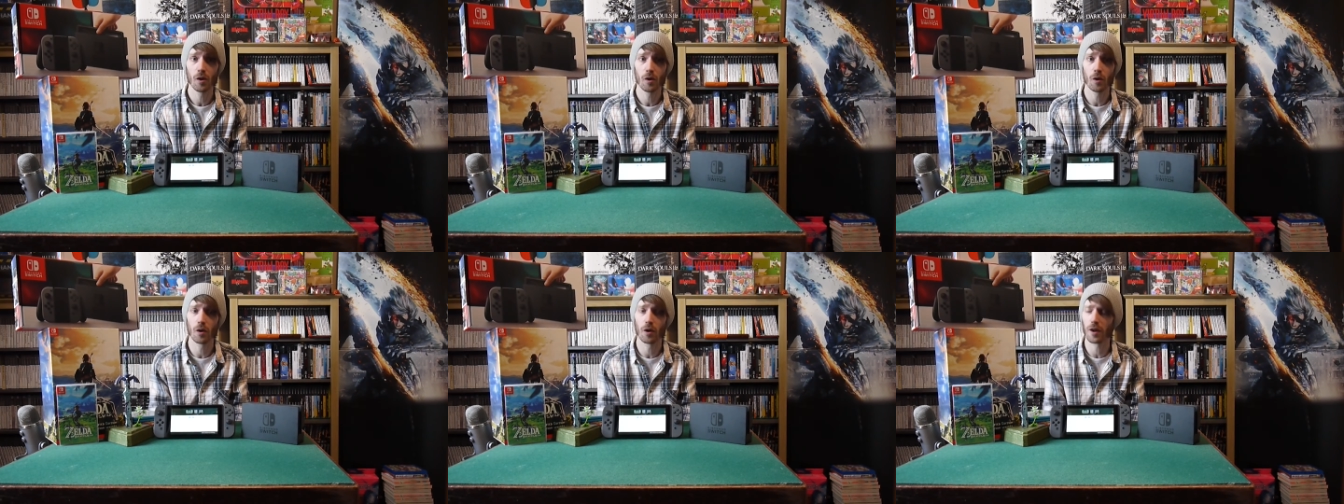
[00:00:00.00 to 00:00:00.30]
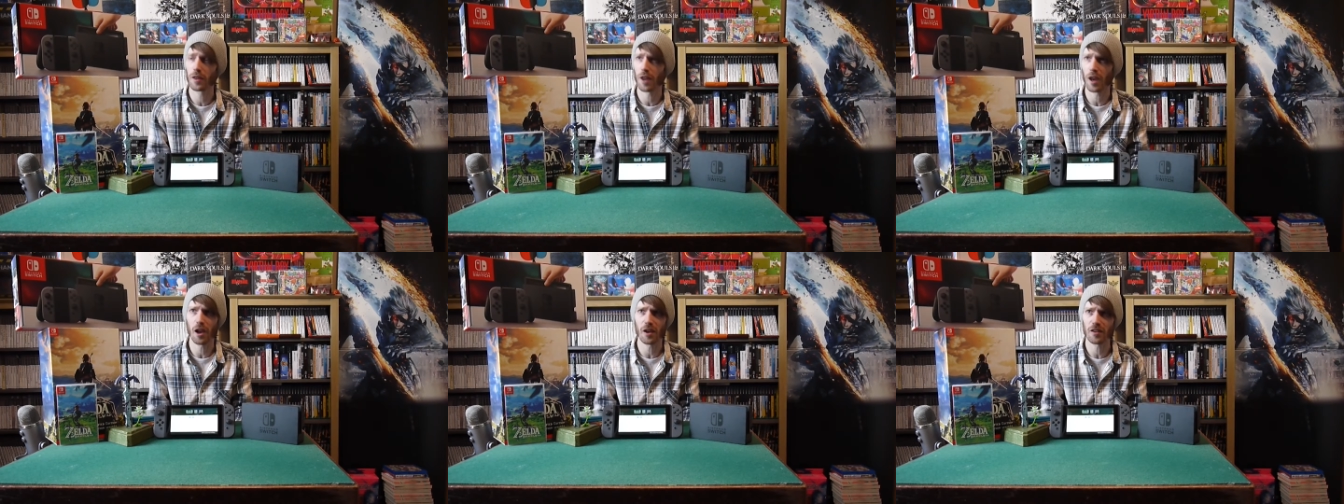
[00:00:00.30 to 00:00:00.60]
or
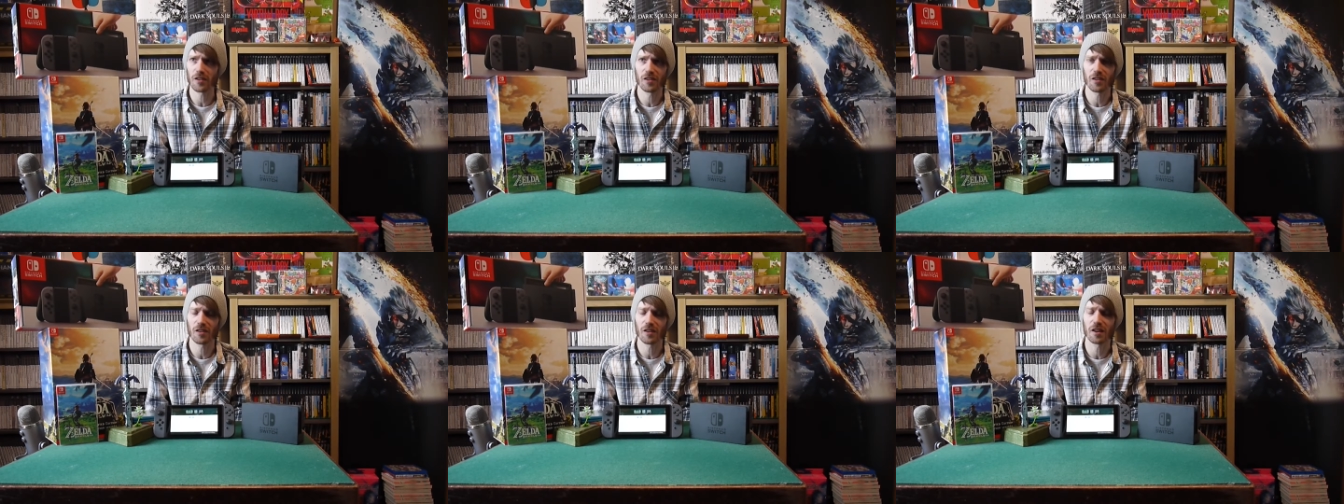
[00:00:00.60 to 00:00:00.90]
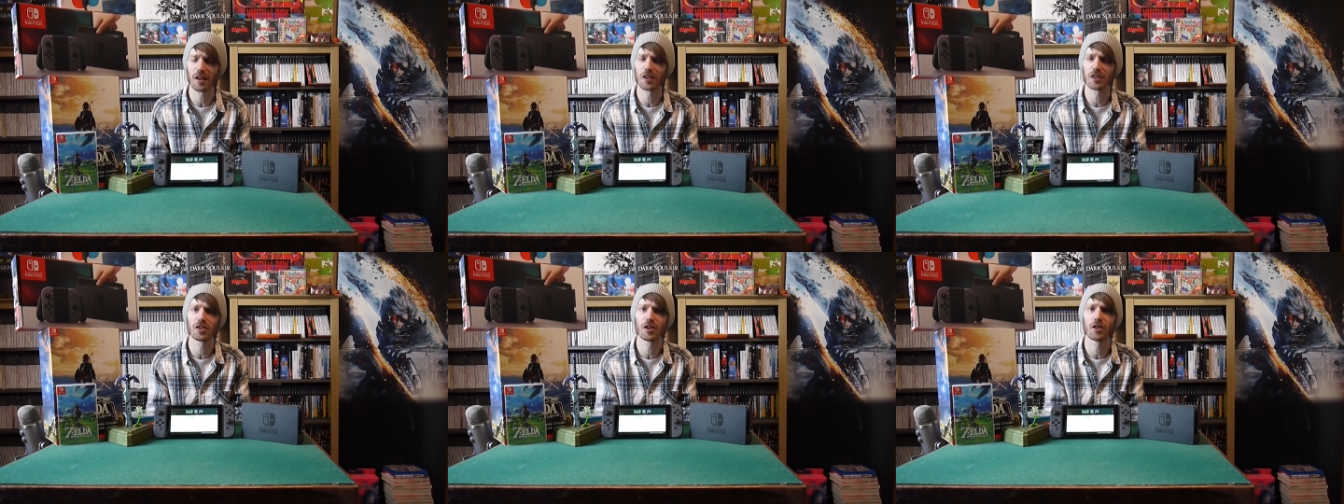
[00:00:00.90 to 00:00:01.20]
other
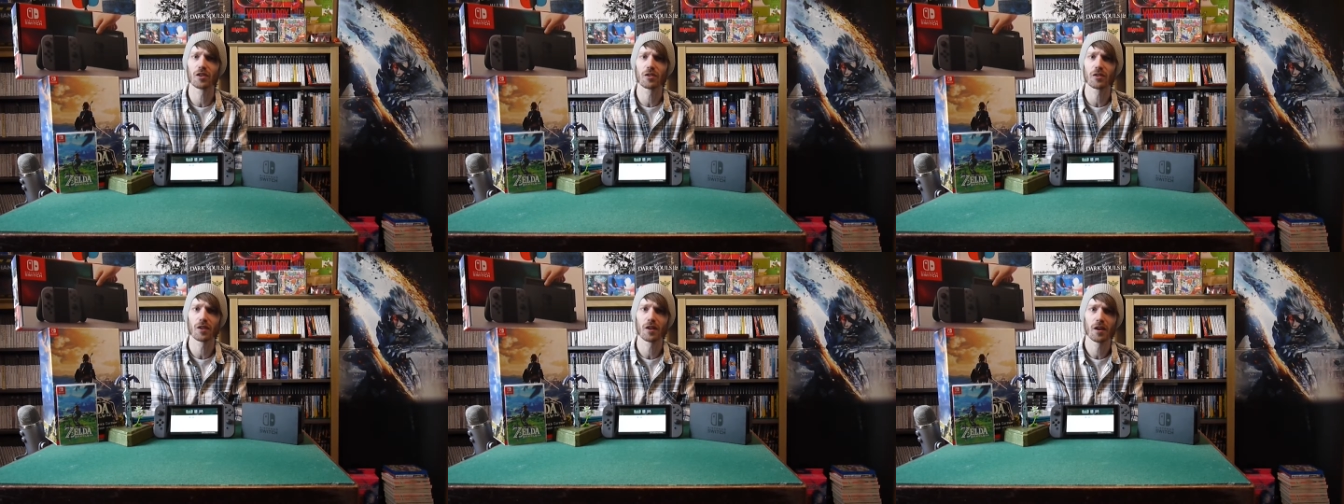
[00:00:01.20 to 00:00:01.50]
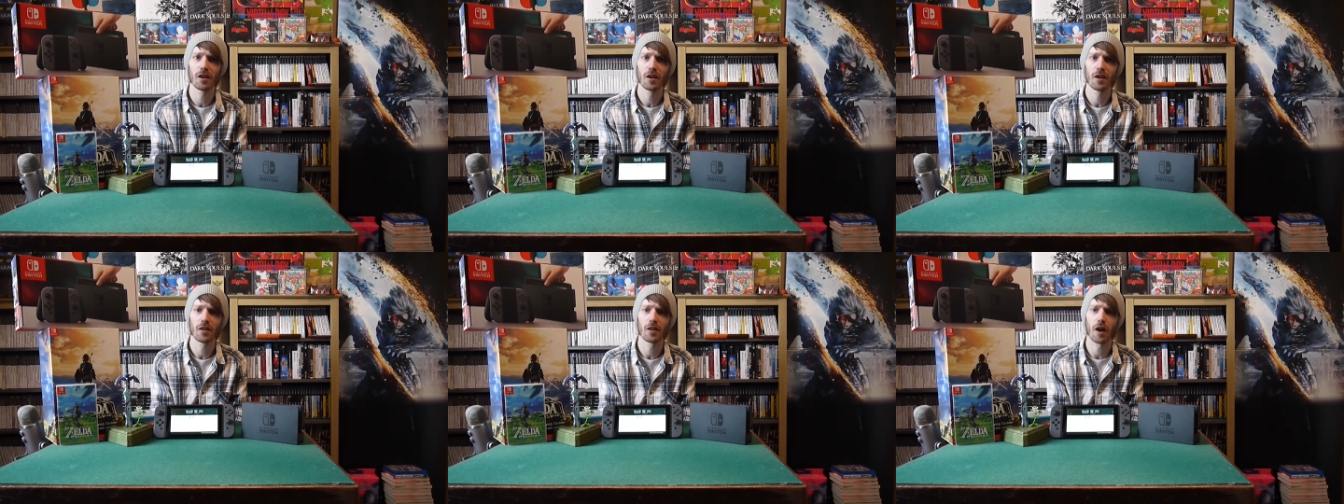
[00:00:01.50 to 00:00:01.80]
licensing issues,
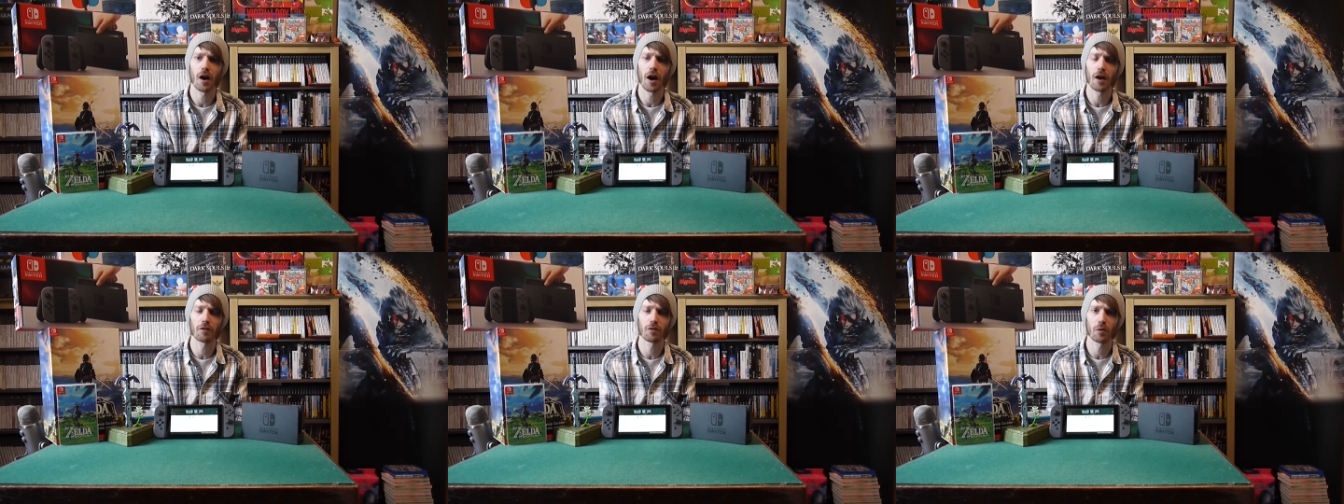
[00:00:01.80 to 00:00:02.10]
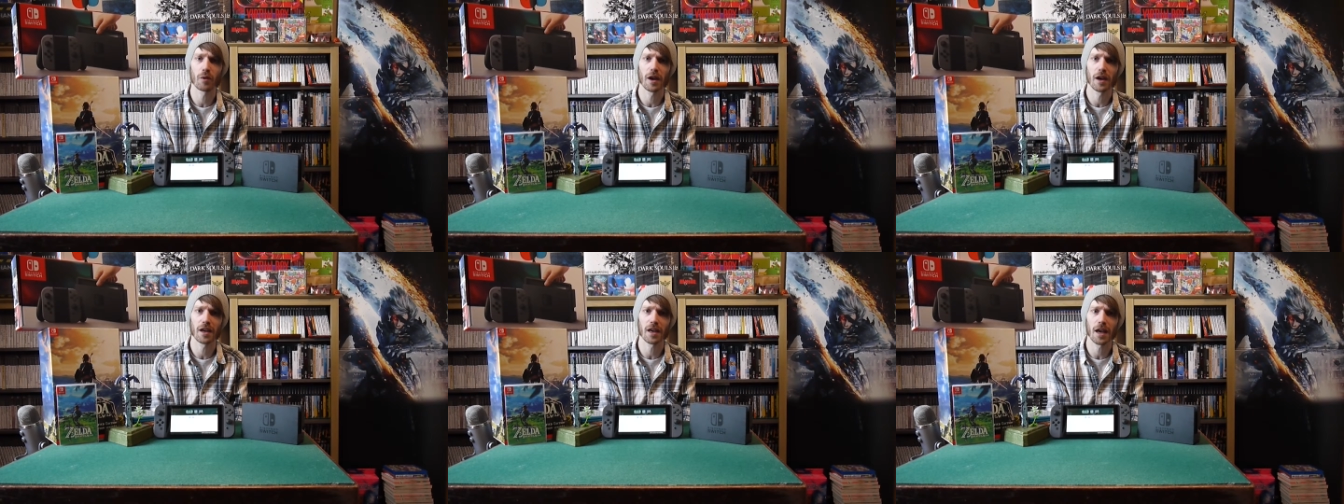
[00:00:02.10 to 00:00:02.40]
that I have to
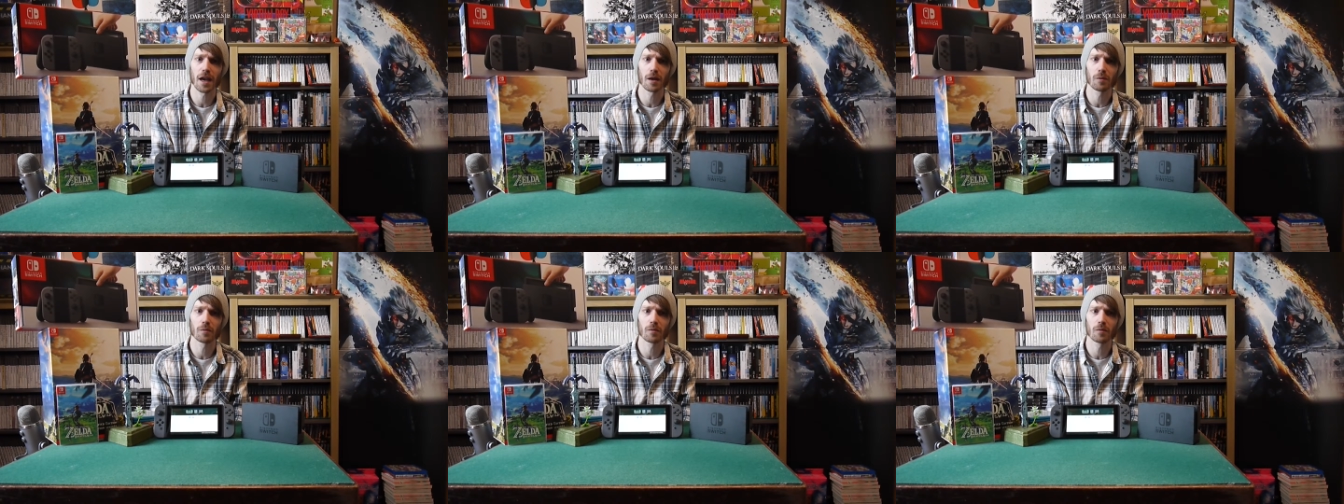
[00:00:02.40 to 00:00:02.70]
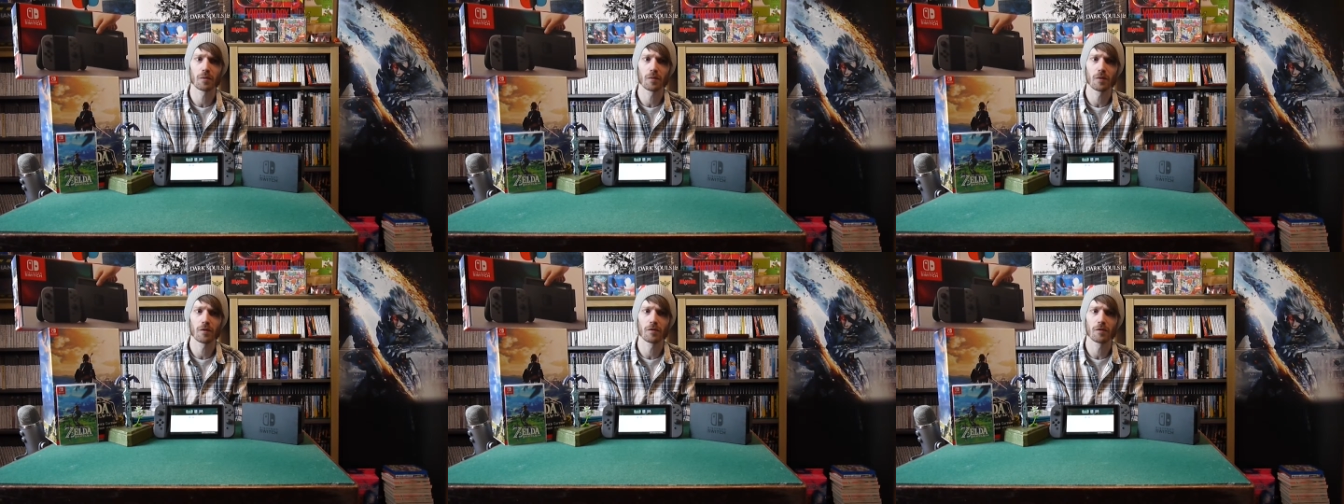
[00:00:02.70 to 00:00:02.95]
wait a game